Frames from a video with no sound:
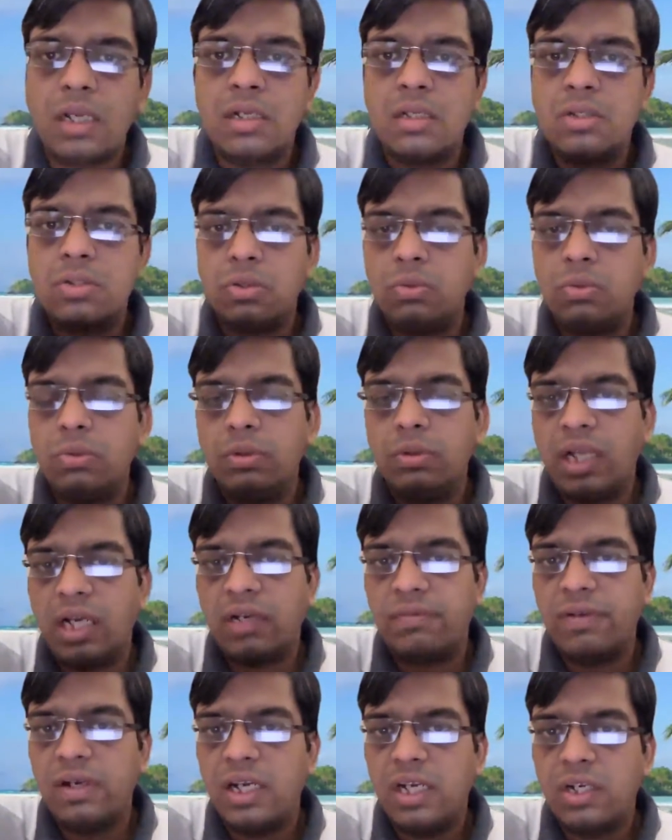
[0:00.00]
So
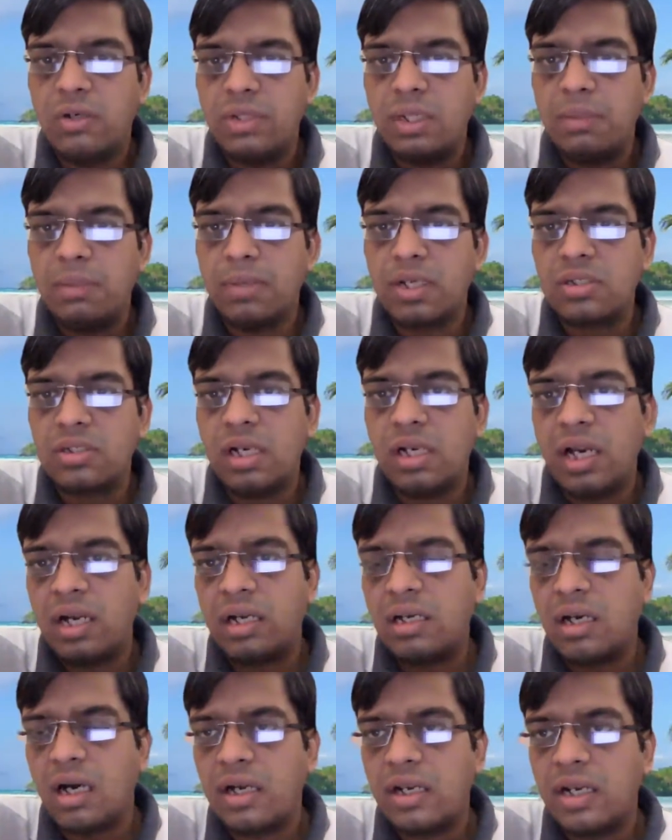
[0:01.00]
that will lead to the muscle
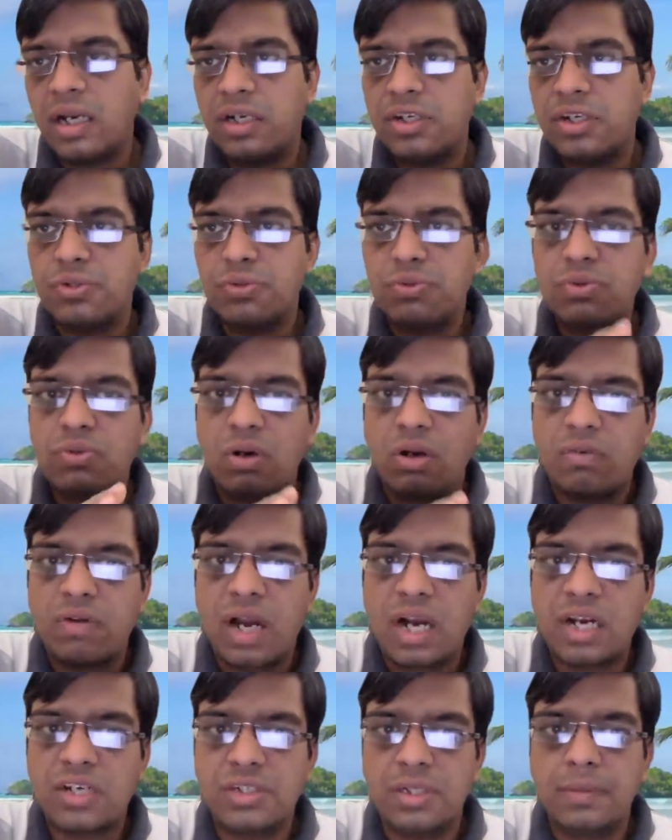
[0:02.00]
and cardiac tissues
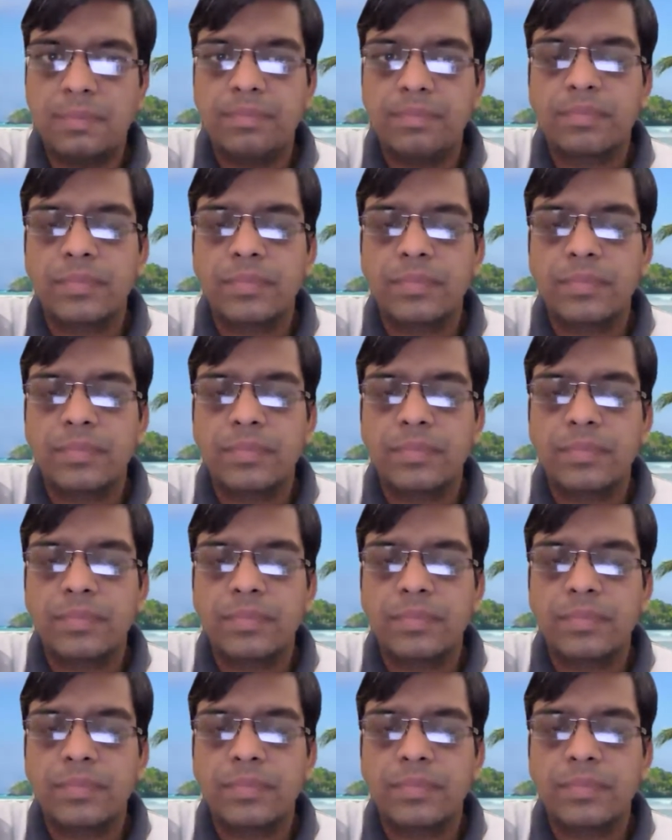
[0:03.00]
contraction.